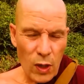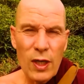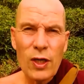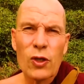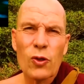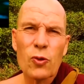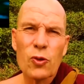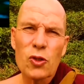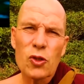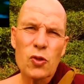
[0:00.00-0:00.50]

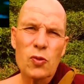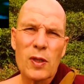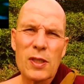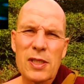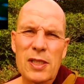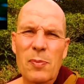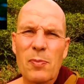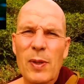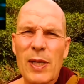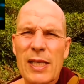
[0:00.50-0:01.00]
one loses
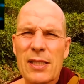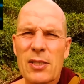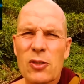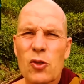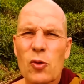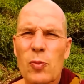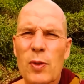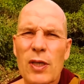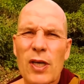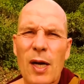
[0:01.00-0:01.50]
one's
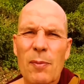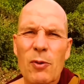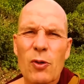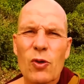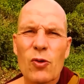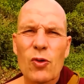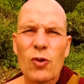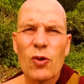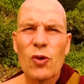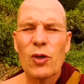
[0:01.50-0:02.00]
ability to
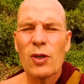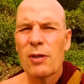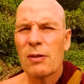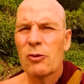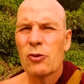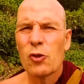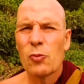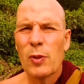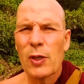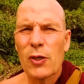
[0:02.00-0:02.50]
become cruel,
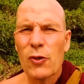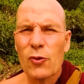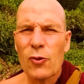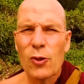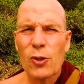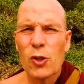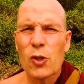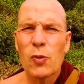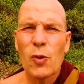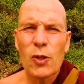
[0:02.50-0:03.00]
to be
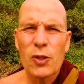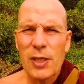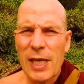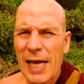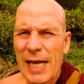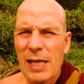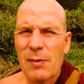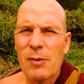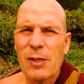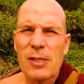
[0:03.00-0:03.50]
cruel
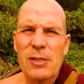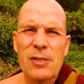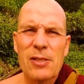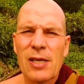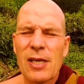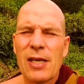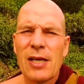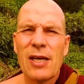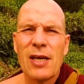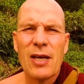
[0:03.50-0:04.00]
towards
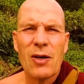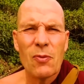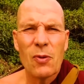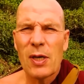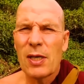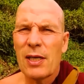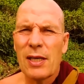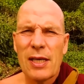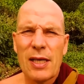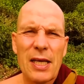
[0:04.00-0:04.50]
animals.
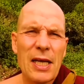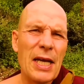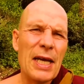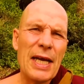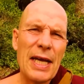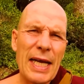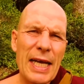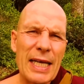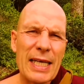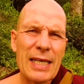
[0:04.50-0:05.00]
One
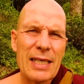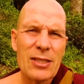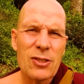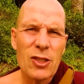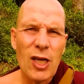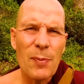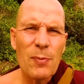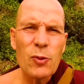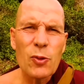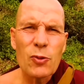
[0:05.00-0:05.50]

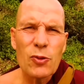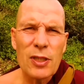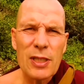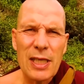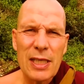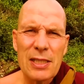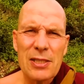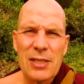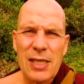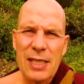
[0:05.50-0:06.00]
uh, stop
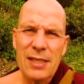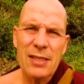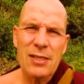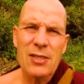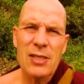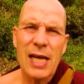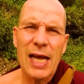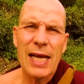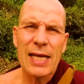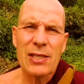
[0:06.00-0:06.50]
using
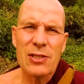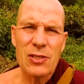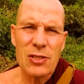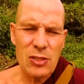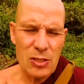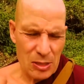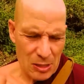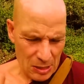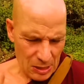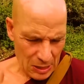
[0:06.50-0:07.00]

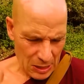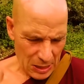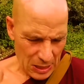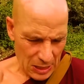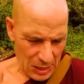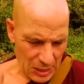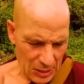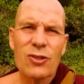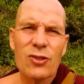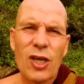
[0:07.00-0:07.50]
insecticides,
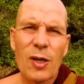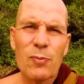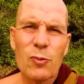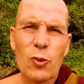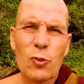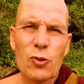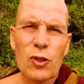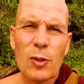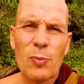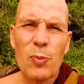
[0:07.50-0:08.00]

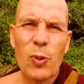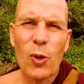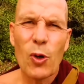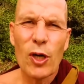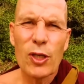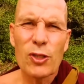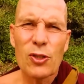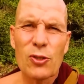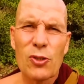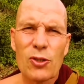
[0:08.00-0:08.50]
stop using
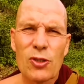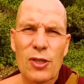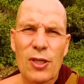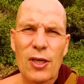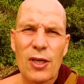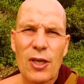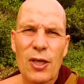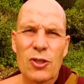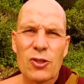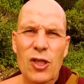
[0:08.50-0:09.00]

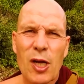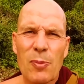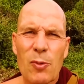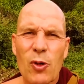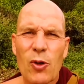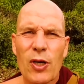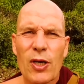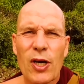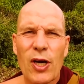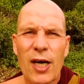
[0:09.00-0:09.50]
poisons,
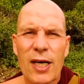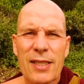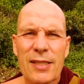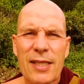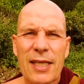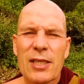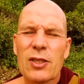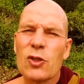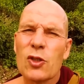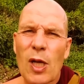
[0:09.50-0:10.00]
stop going
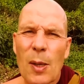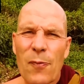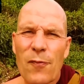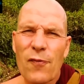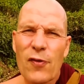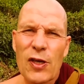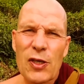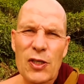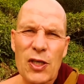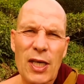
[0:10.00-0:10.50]
hunting,
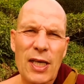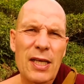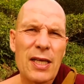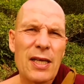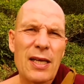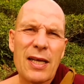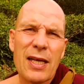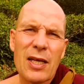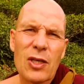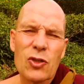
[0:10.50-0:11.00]
stop fishing,
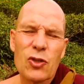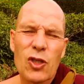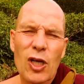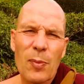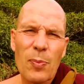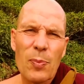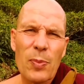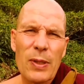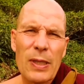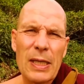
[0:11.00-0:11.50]

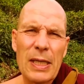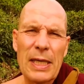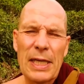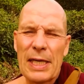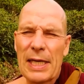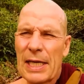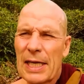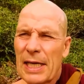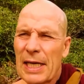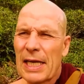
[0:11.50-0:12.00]
stop
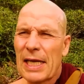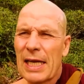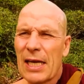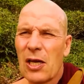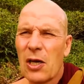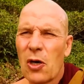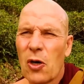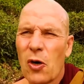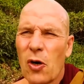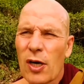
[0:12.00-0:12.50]

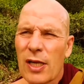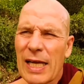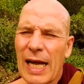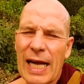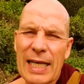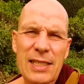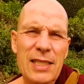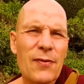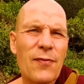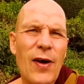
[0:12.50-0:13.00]
uh, all
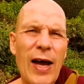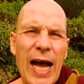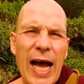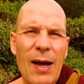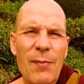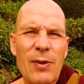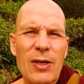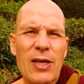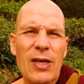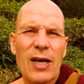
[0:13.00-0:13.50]
kinds of
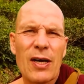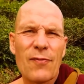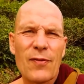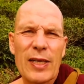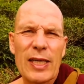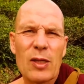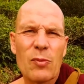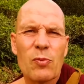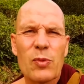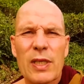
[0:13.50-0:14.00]
harming
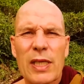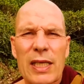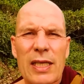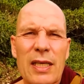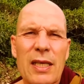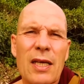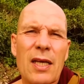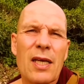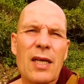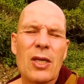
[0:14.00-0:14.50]
of any
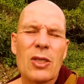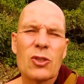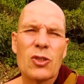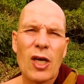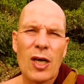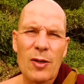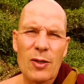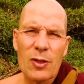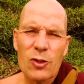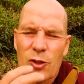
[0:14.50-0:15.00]
being.
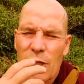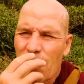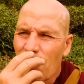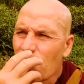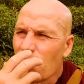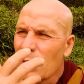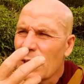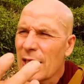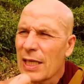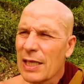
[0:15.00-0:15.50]
Stop,
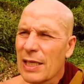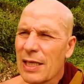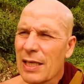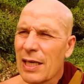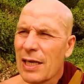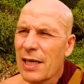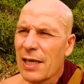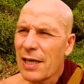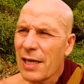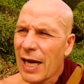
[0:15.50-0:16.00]
stop being
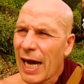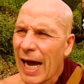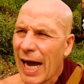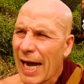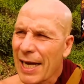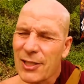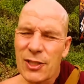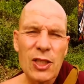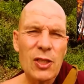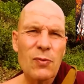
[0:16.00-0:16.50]
uh,
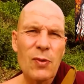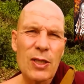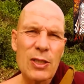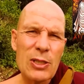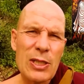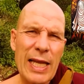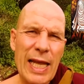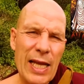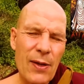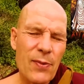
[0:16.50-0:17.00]
harsh in
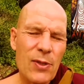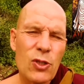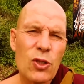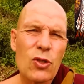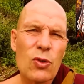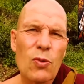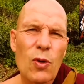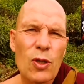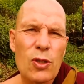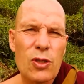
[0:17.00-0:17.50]
one's
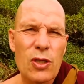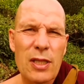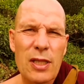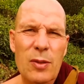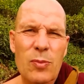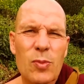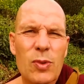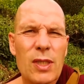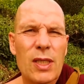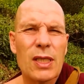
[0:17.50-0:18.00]
language towards
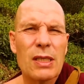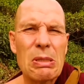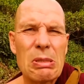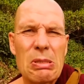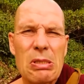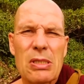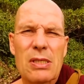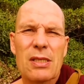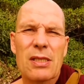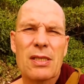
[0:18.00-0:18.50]
other
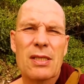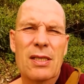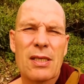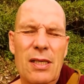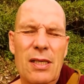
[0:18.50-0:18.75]
beings.